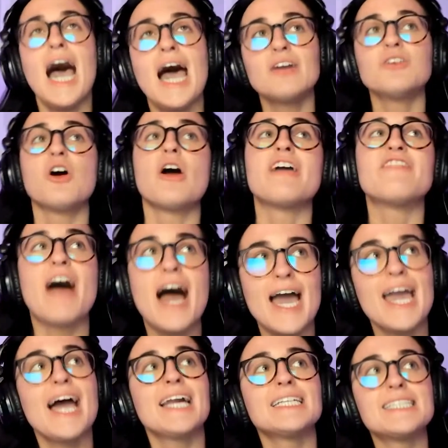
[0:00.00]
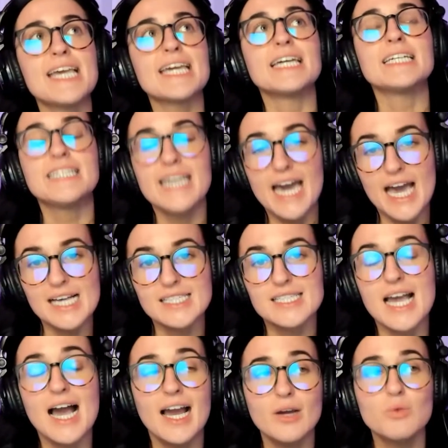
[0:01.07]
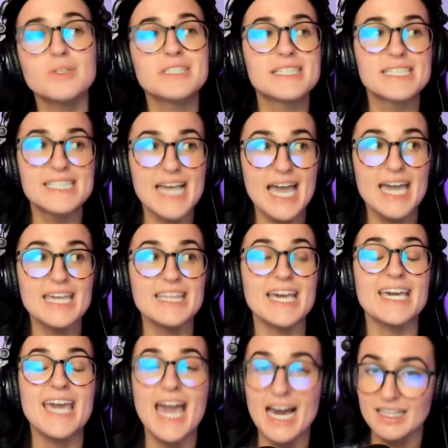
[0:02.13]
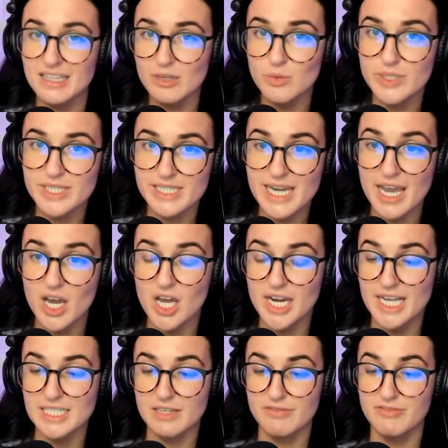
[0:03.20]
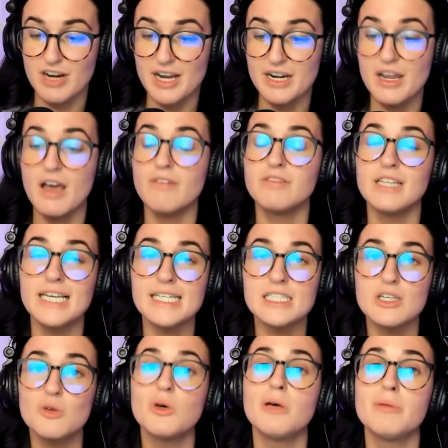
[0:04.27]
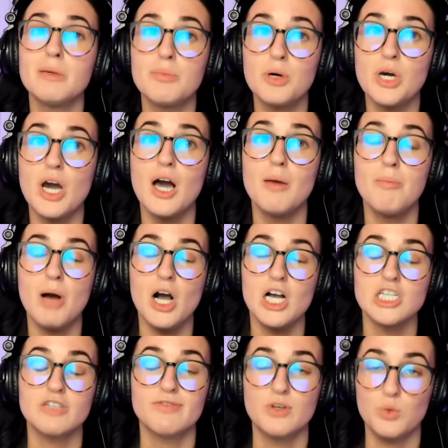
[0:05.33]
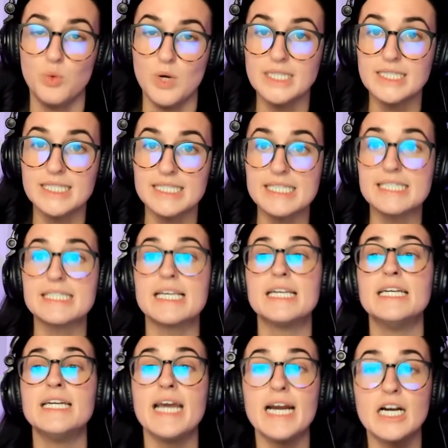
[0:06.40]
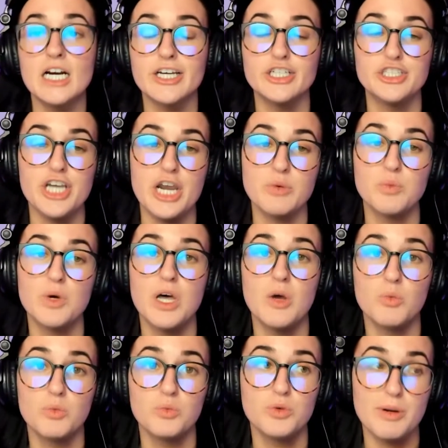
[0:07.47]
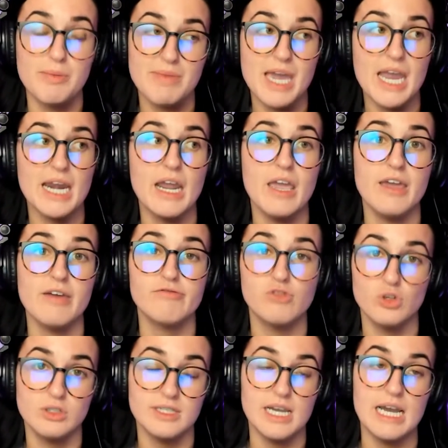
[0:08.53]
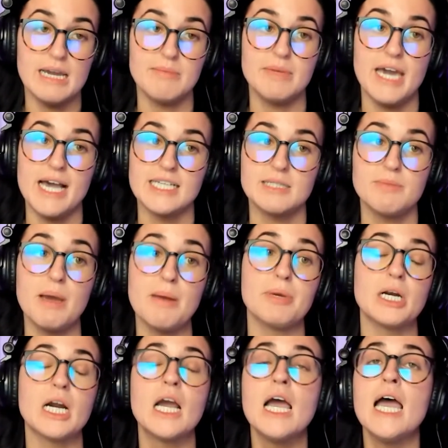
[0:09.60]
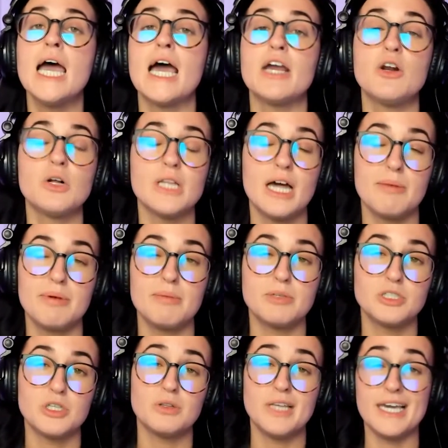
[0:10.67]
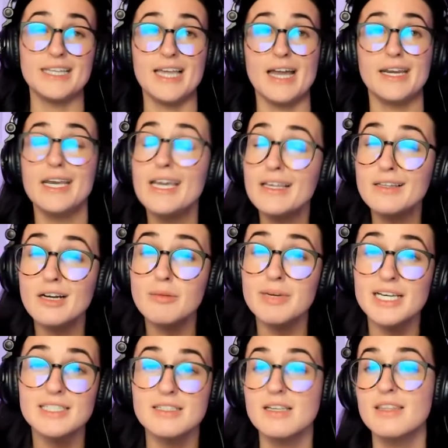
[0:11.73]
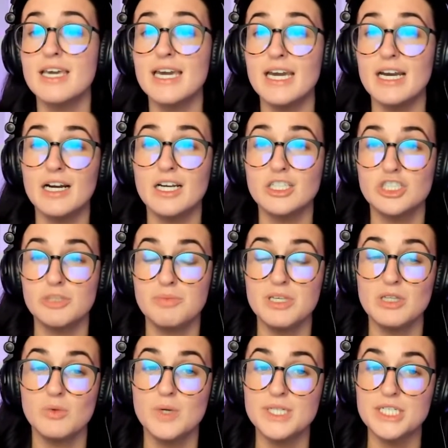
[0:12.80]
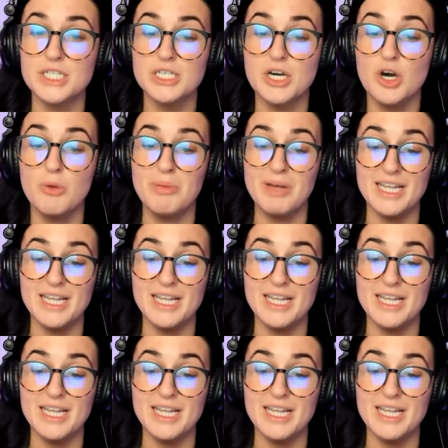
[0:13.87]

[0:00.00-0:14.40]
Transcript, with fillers: I don't know. If I had to take a guess, I would say that Kathy will stay on as a friend of Lisa, will be put on pause for one season, and Erika Jayne will remain a full time cast member. I know a lot of people don't like that either because I think Erika should be the one to go.